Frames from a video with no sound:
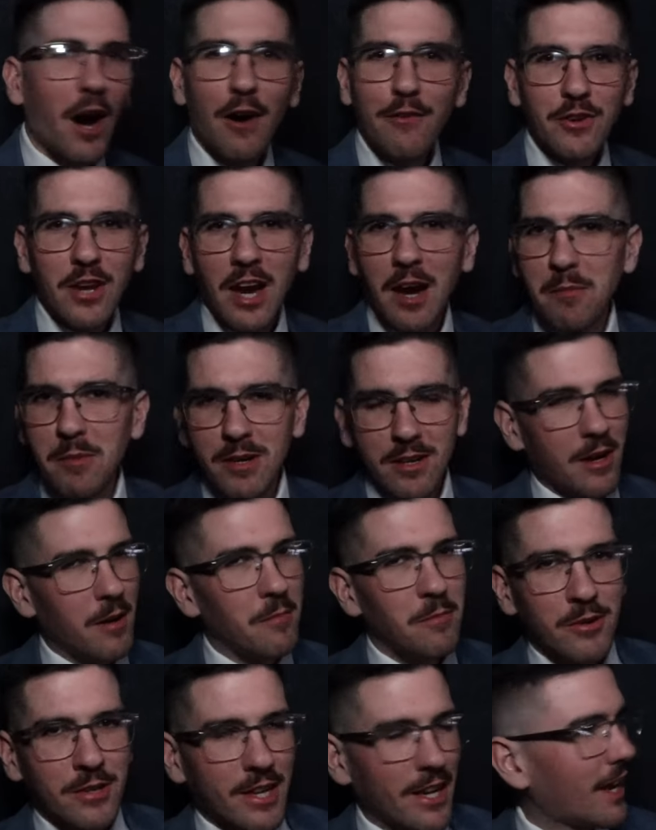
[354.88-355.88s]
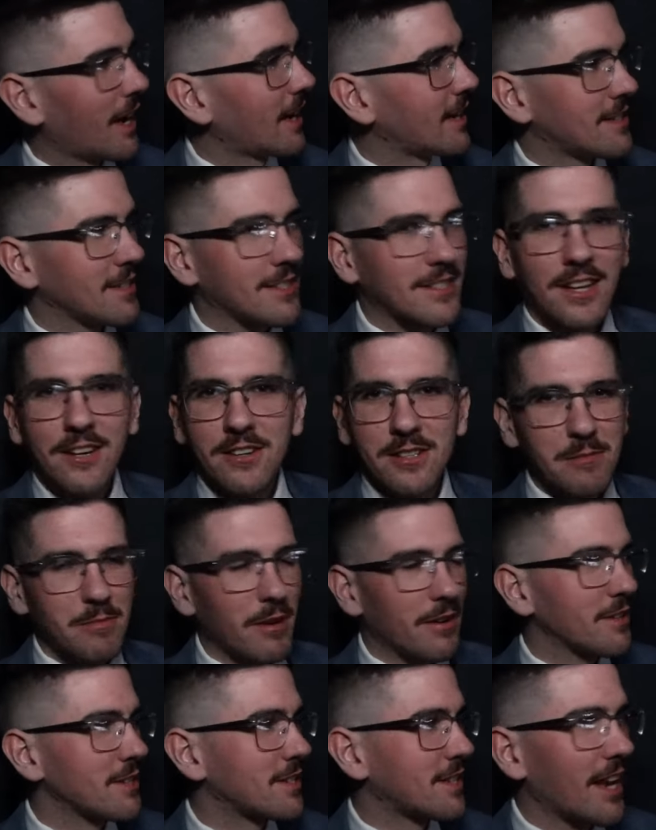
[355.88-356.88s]
Off camera, humble guy, just goes
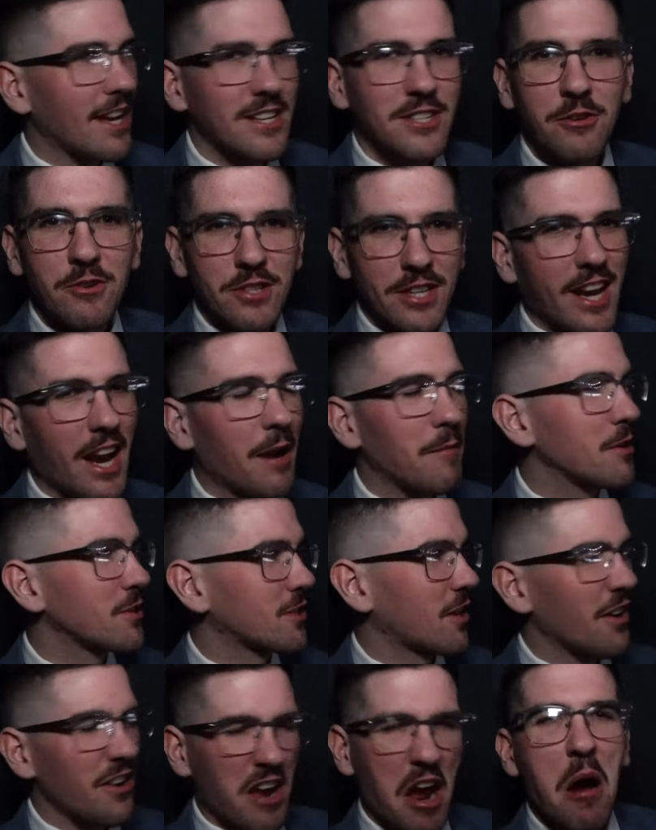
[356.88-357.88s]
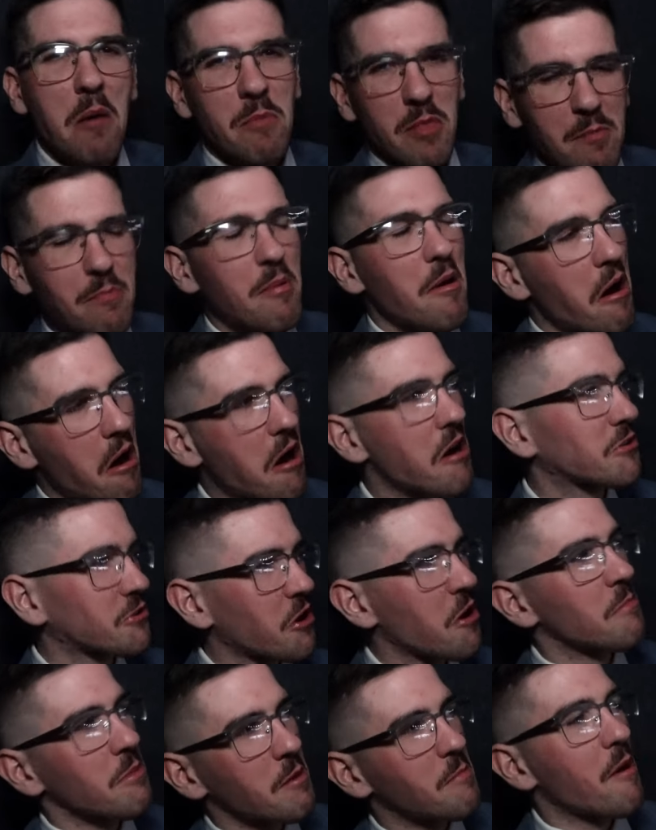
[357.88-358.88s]
about his day. Yeah, just the, the camera's professor. on, I'm the boss,
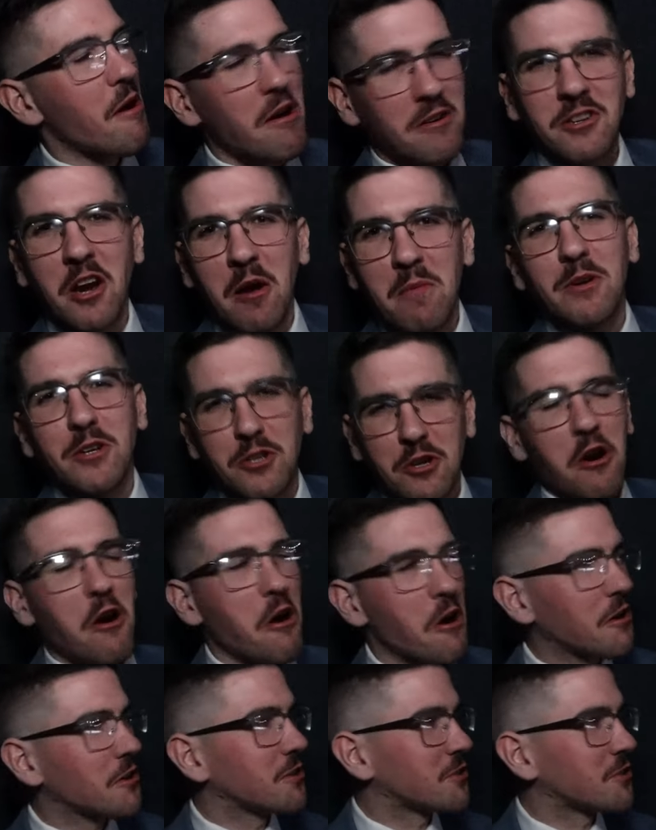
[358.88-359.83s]
I'm the boss, I'm in charge.